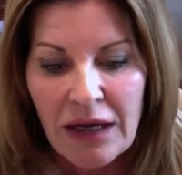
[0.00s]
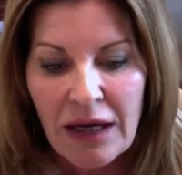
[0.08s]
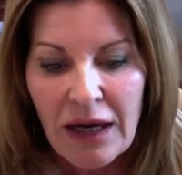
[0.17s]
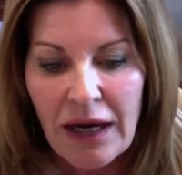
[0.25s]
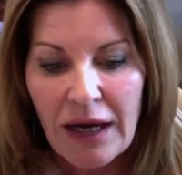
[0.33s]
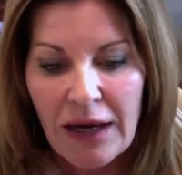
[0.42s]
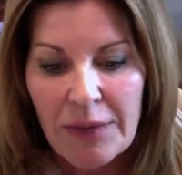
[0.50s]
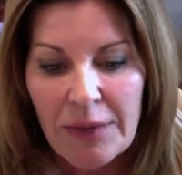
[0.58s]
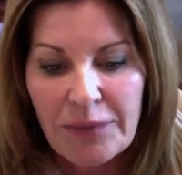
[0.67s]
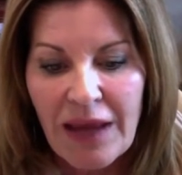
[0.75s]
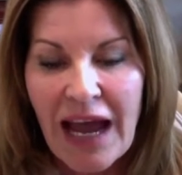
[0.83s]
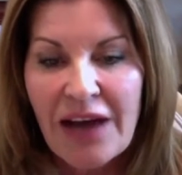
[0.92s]

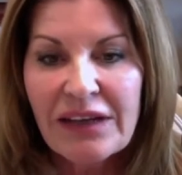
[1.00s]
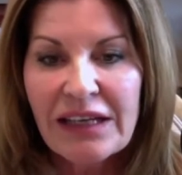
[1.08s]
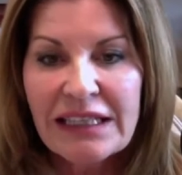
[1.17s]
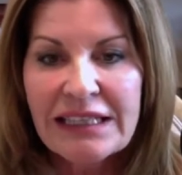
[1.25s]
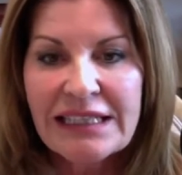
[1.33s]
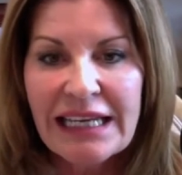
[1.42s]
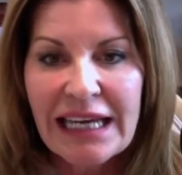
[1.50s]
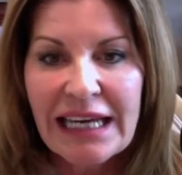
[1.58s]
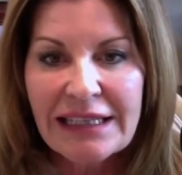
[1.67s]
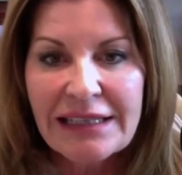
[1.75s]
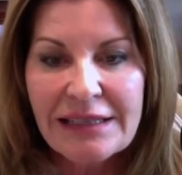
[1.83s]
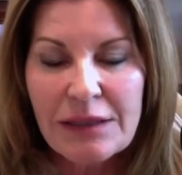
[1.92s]
Having
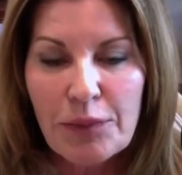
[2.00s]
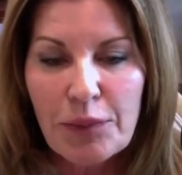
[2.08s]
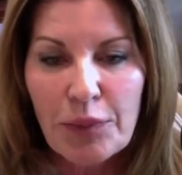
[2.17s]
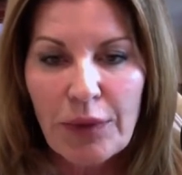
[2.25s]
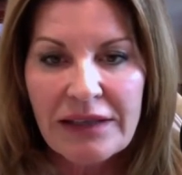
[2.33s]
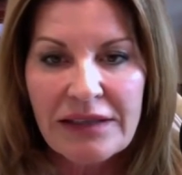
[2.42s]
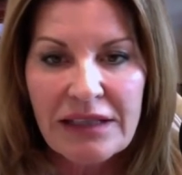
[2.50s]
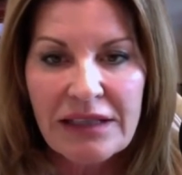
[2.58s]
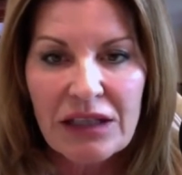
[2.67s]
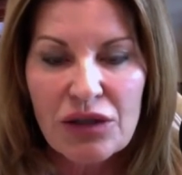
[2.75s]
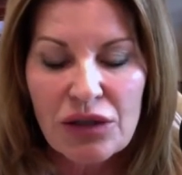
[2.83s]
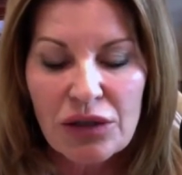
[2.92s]
dense breast
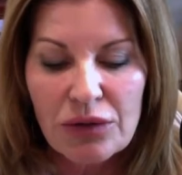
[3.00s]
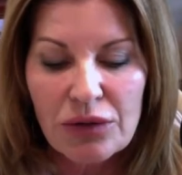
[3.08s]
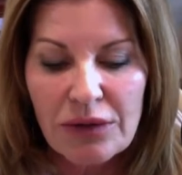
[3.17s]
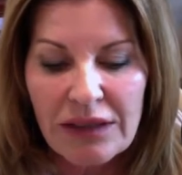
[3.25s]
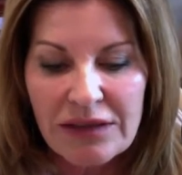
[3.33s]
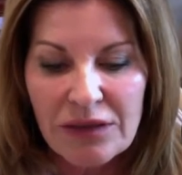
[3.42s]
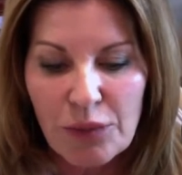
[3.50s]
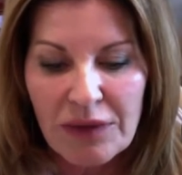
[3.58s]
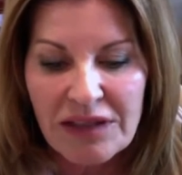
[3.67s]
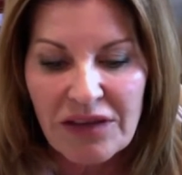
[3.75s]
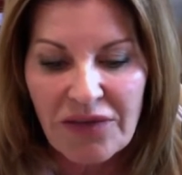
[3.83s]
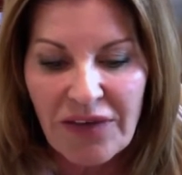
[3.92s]
tissue is a
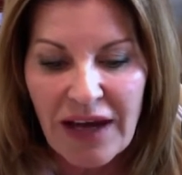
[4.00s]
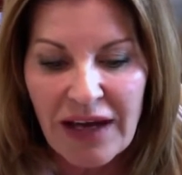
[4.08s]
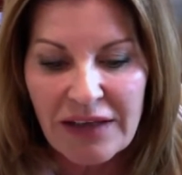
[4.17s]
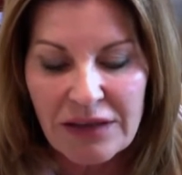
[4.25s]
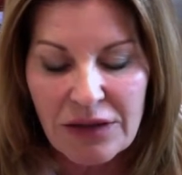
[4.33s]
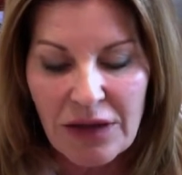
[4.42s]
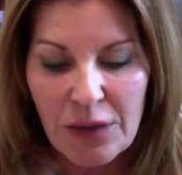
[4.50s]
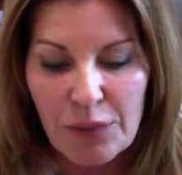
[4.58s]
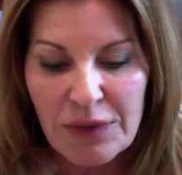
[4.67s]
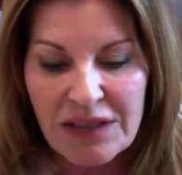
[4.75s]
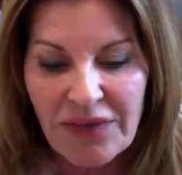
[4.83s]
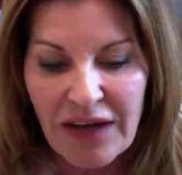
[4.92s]
risk
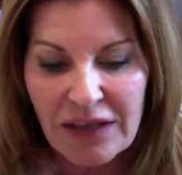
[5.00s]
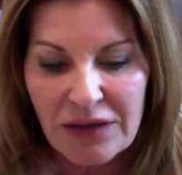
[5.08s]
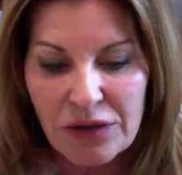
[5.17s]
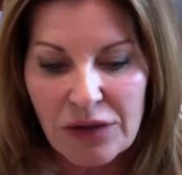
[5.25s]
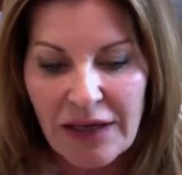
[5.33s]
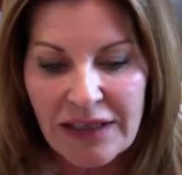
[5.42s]
factor.